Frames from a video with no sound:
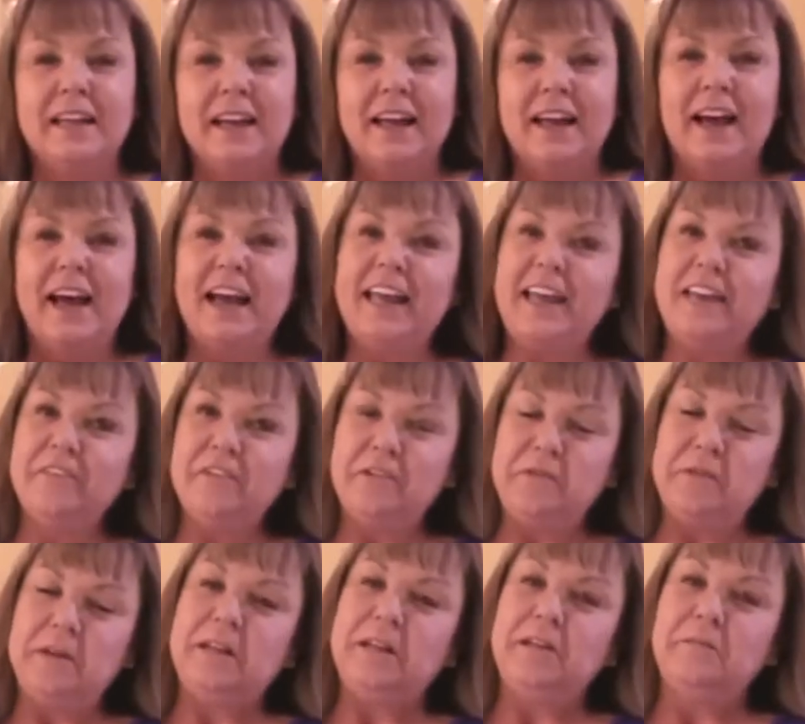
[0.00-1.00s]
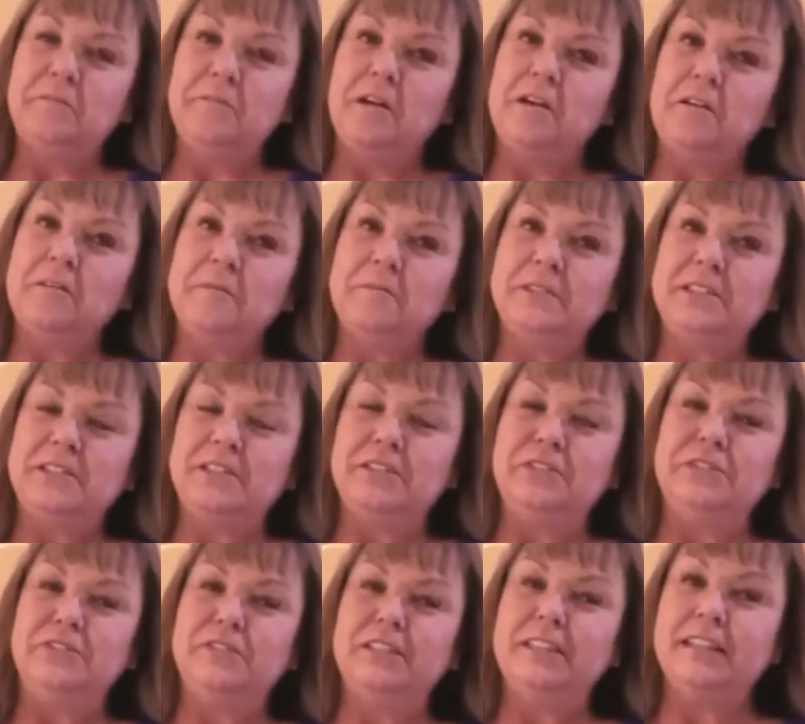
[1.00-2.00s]
Hi everyone, and welcome
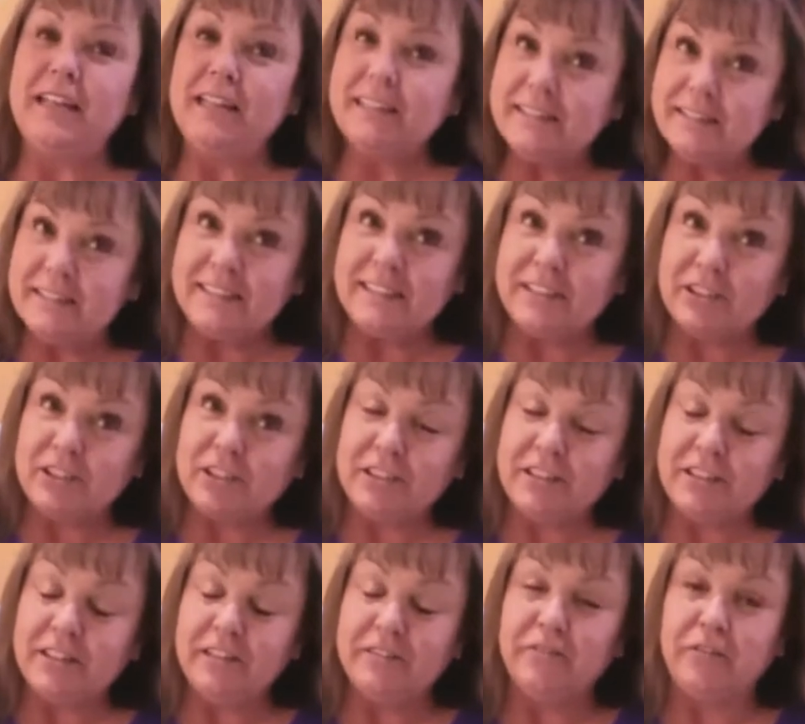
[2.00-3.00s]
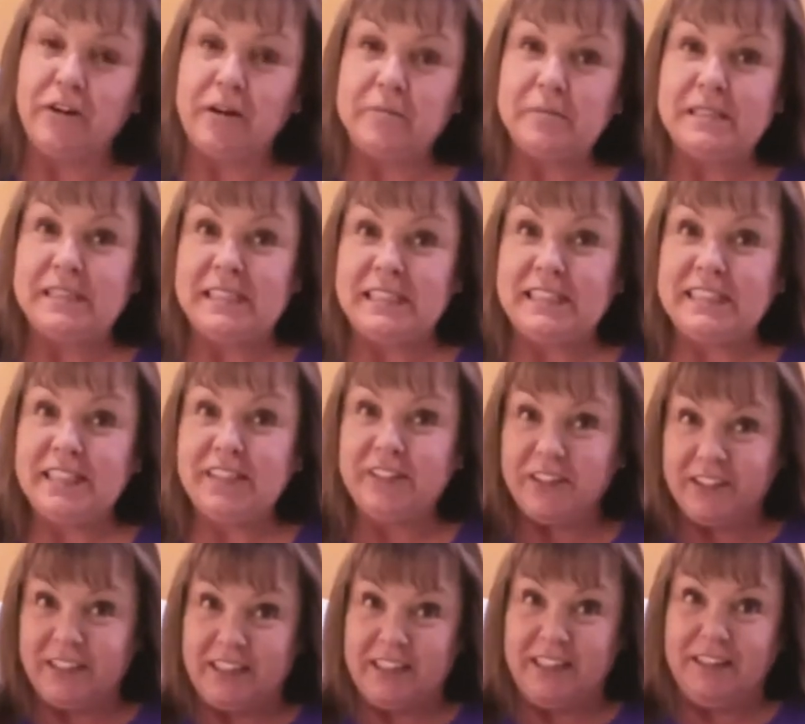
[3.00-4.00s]
to today's edition of Grandma's Easy
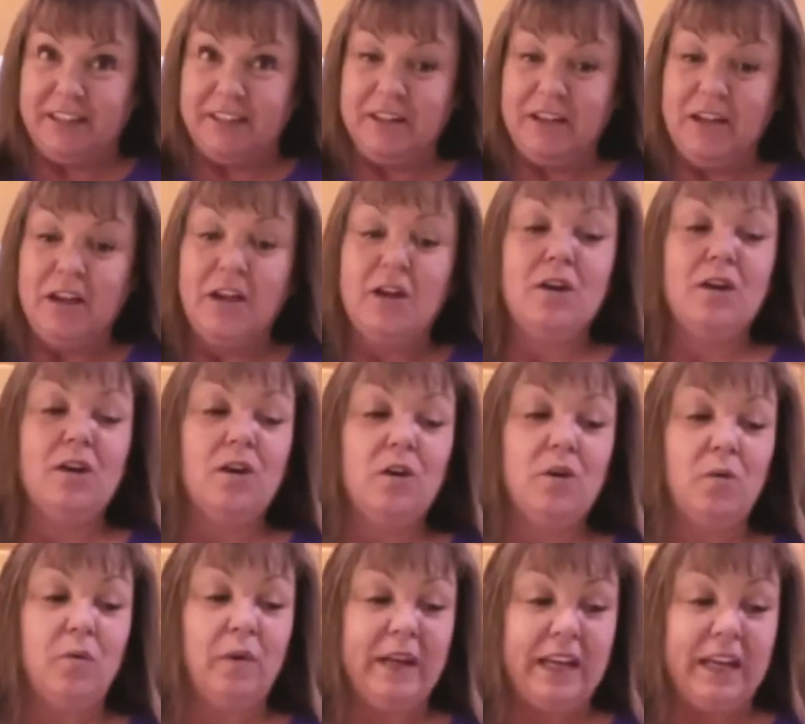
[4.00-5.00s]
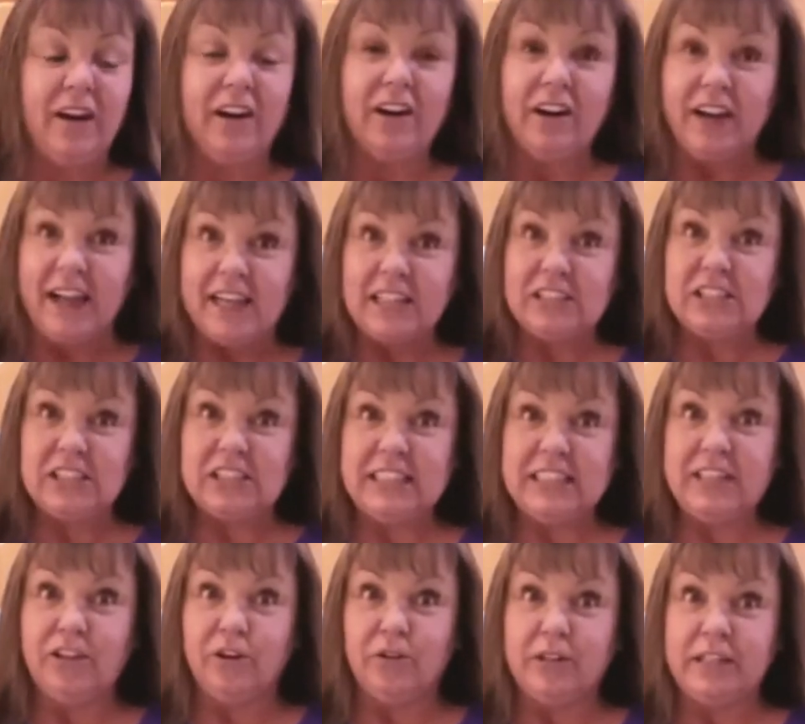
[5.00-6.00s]
Cooking. We are
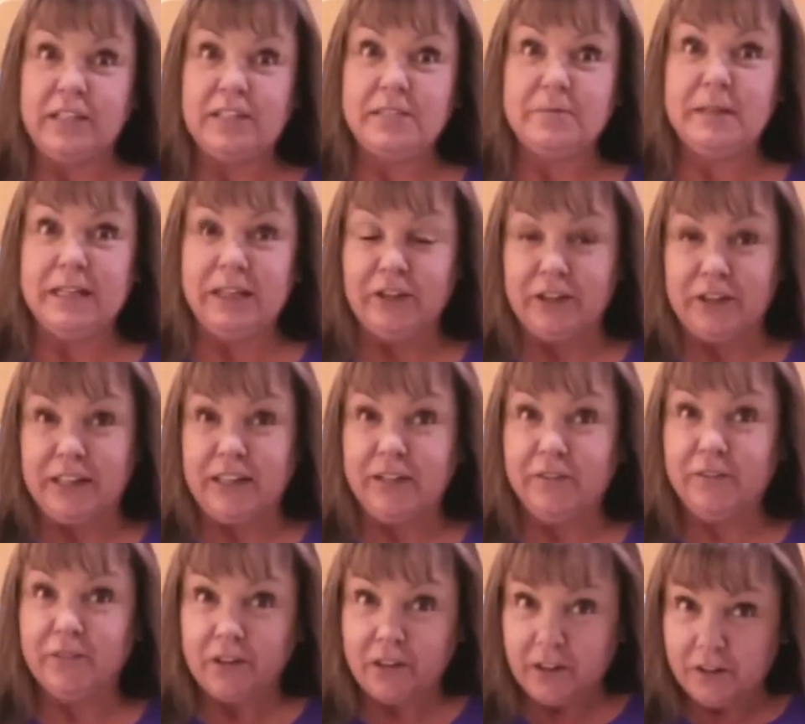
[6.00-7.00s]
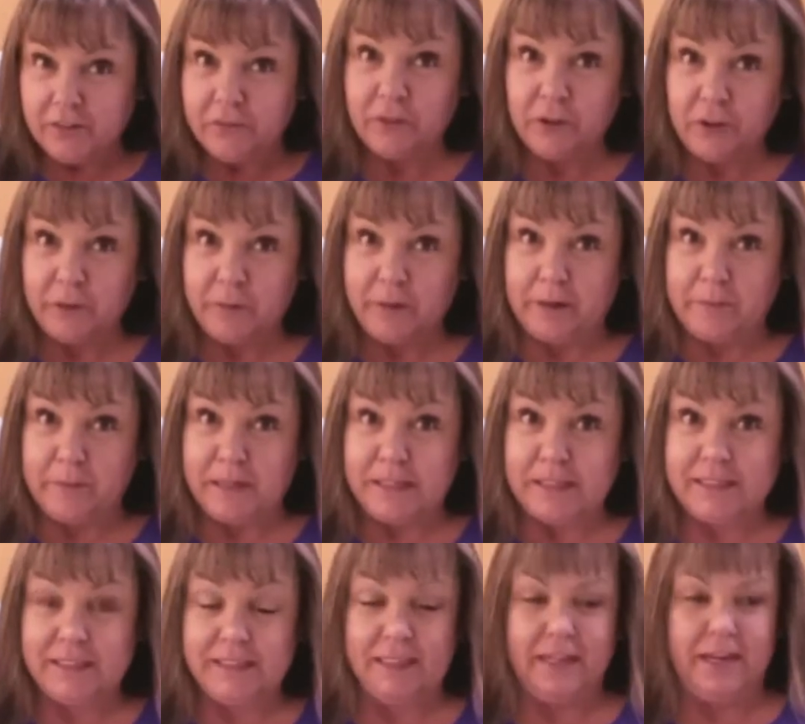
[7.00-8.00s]
actually going to be cooking for our fur
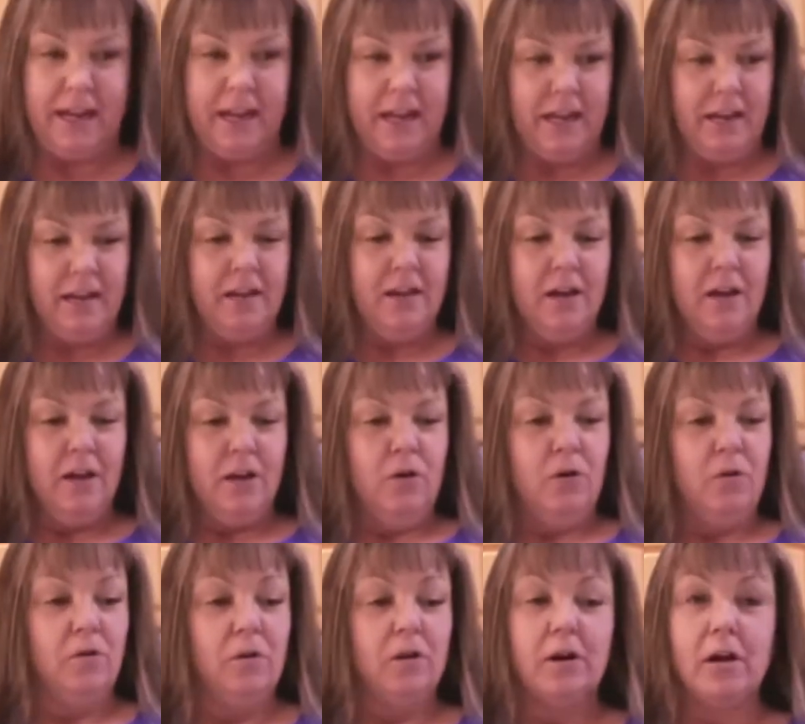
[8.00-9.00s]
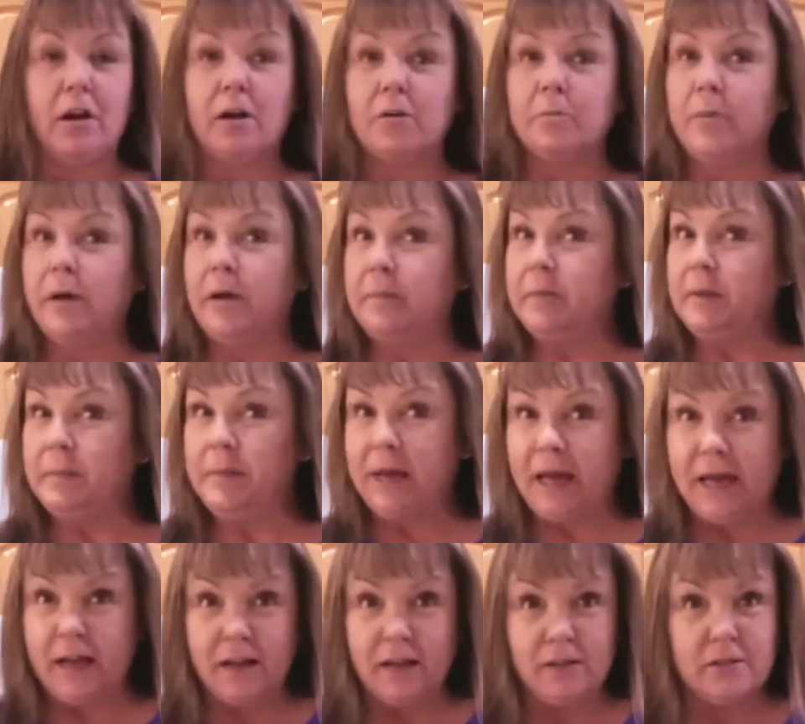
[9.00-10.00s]
babies today, or our puppy
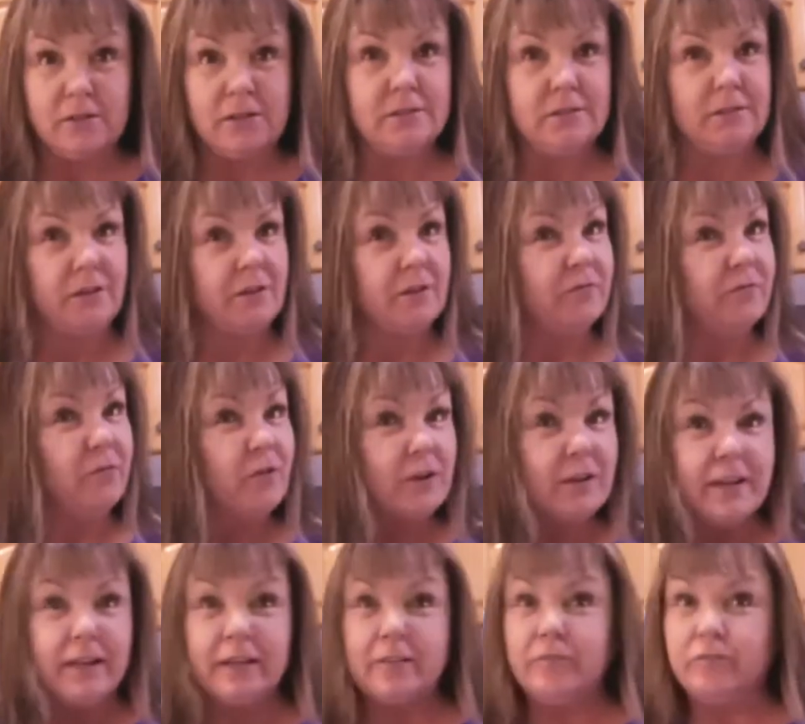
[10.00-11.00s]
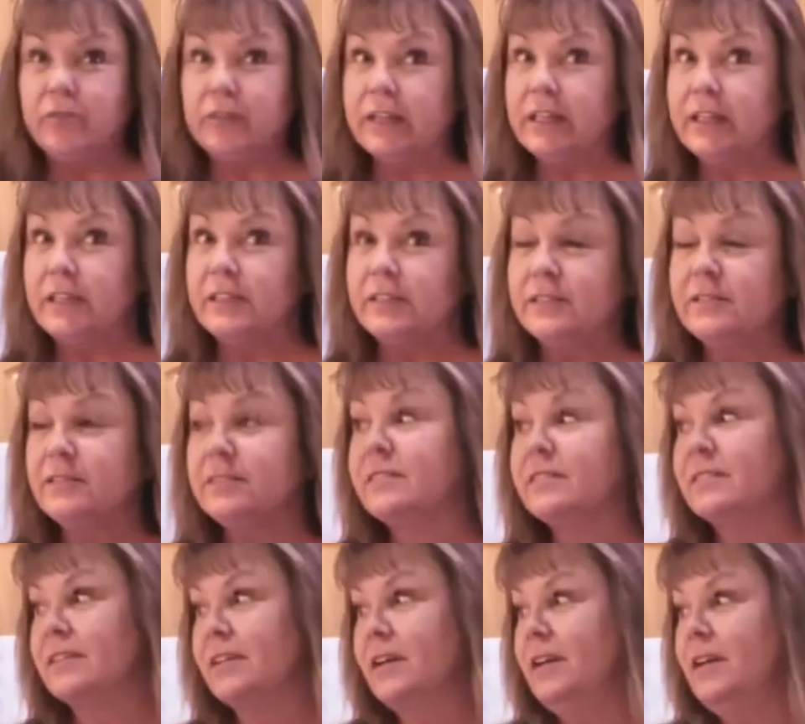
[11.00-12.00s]
pals, our four-legged friends.